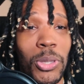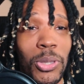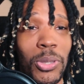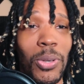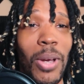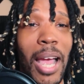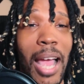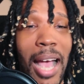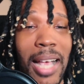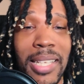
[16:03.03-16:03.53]

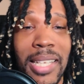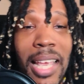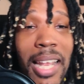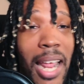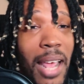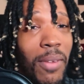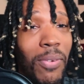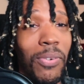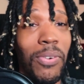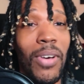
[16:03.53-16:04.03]
right? I say
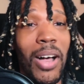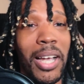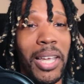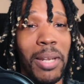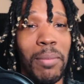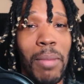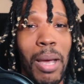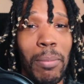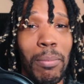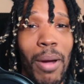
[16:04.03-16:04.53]
that fuck in
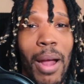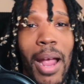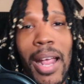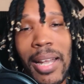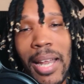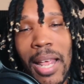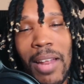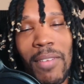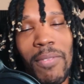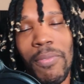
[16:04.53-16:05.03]
my brain.
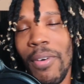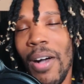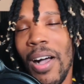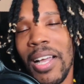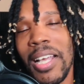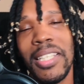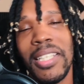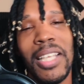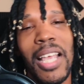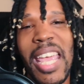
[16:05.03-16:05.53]
That fuck
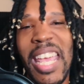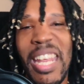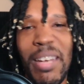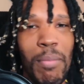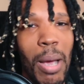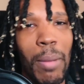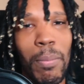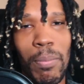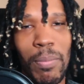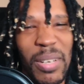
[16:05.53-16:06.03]
is in my,
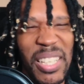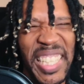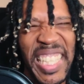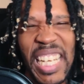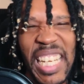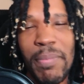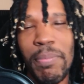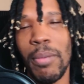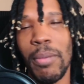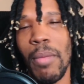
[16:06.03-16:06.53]
deep
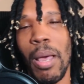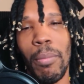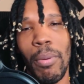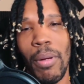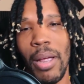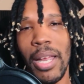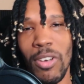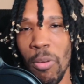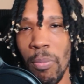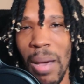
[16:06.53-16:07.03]
in my
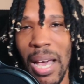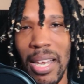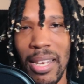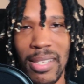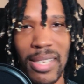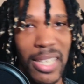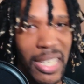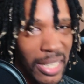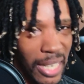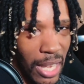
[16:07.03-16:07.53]
brain. Nobody's
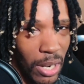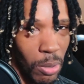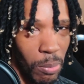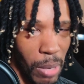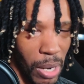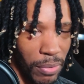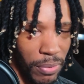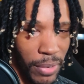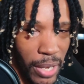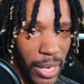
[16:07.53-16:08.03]
seen that on my
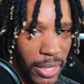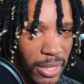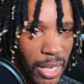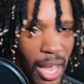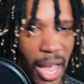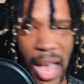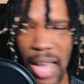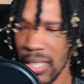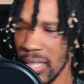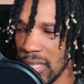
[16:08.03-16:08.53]
face.
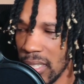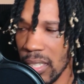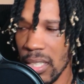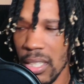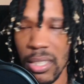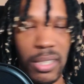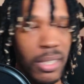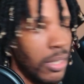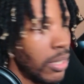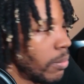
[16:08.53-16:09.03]
I just
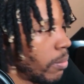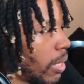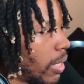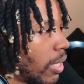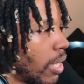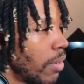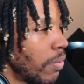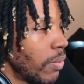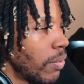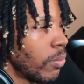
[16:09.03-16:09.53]
looked to my
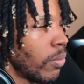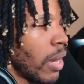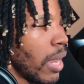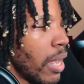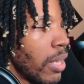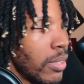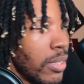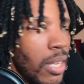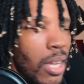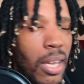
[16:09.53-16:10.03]
left and right. I
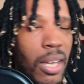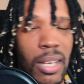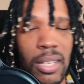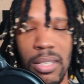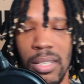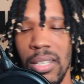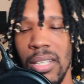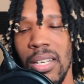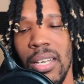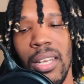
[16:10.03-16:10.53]
was like, oh,
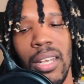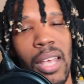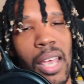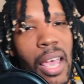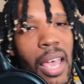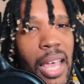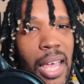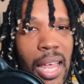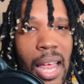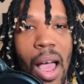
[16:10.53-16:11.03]
shit.
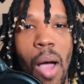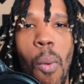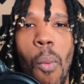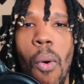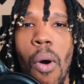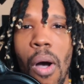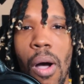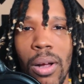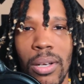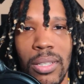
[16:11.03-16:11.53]
And I
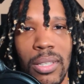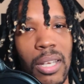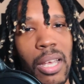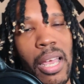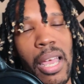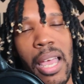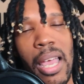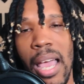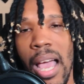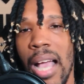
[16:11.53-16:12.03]
walked.
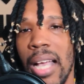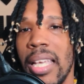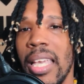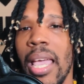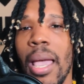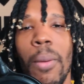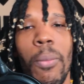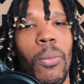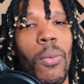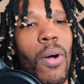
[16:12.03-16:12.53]
And I
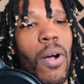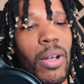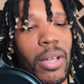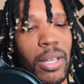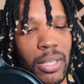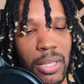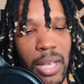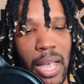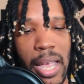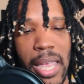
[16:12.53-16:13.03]
kept
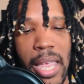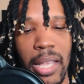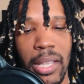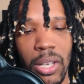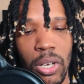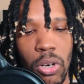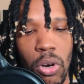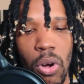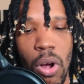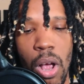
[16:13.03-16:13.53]
walking. I hit the
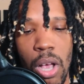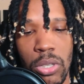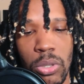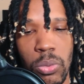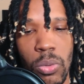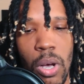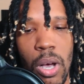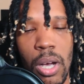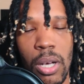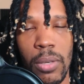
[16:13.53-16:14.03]

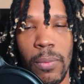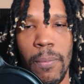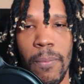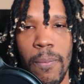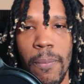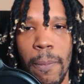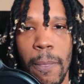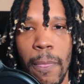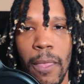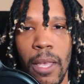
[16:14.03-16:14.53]
crosswalk
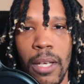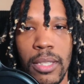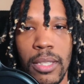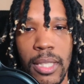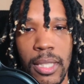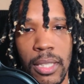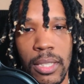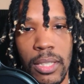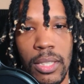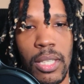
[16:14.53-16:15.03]
to
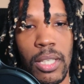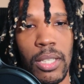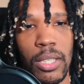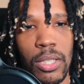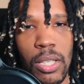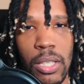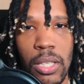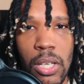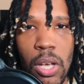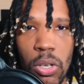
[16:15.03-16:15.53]

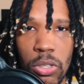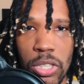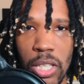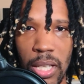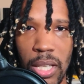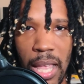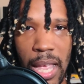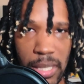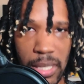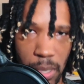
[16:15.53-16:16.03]
go to
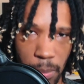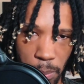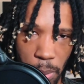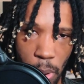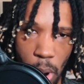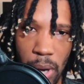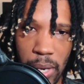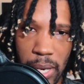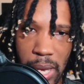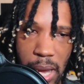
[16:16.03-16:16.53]
like the
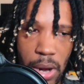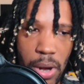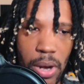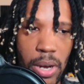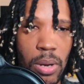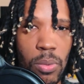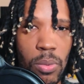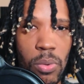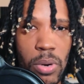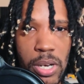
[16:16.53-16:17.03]
park area
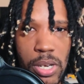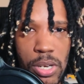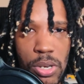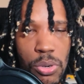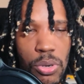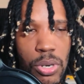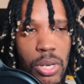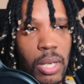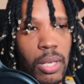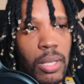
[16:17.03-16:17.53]
where you
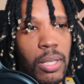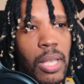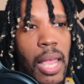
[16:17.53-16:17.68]
can